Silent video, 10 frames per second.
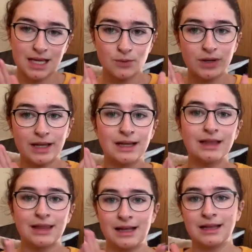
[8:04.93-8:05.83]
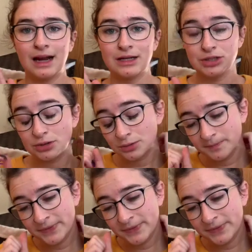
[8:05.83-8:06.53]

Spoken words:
related thing that I do.